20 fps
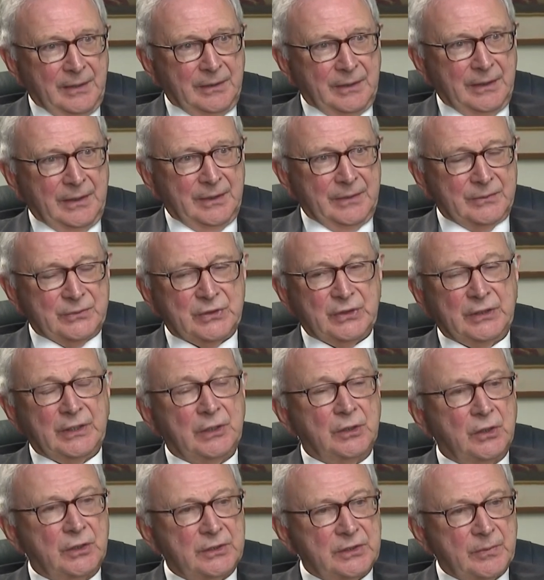So they
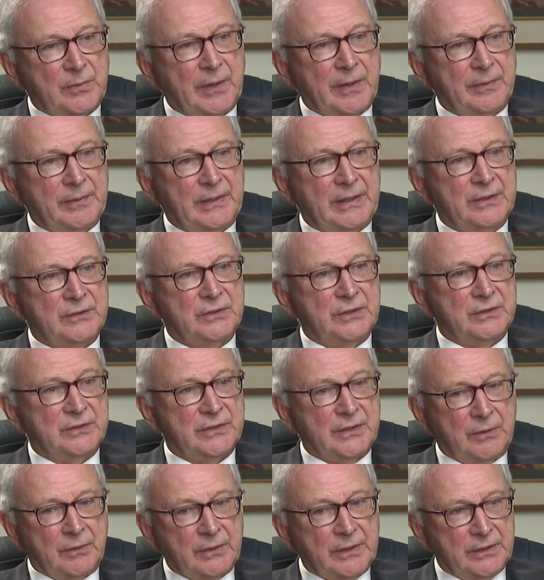look at the population and
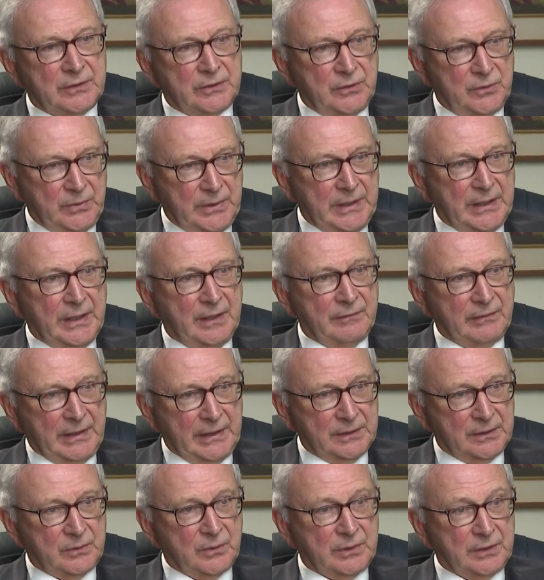say, okay, do we have
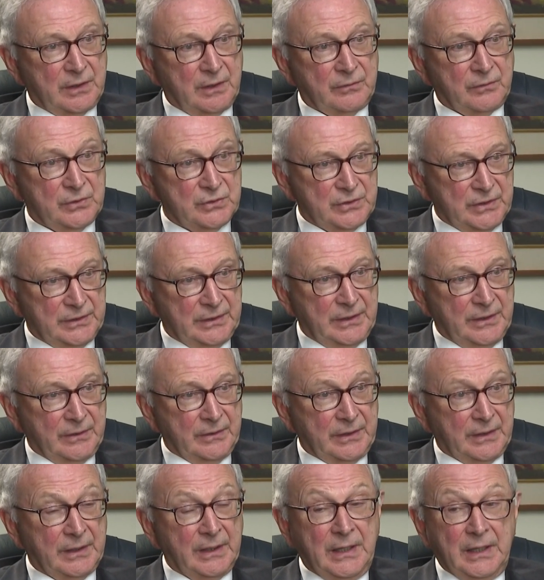adequate coverage in the
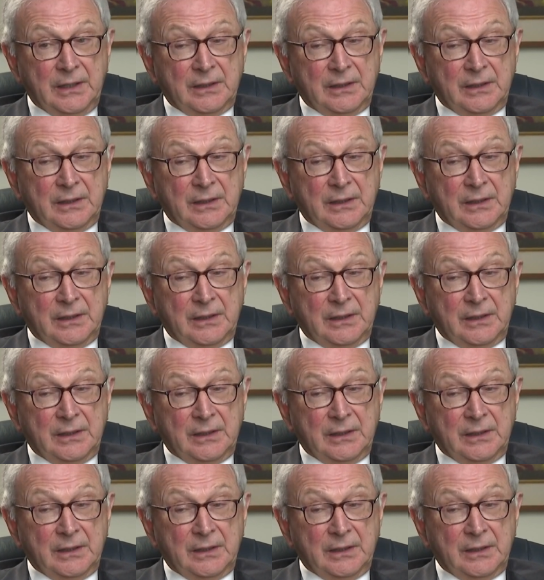area?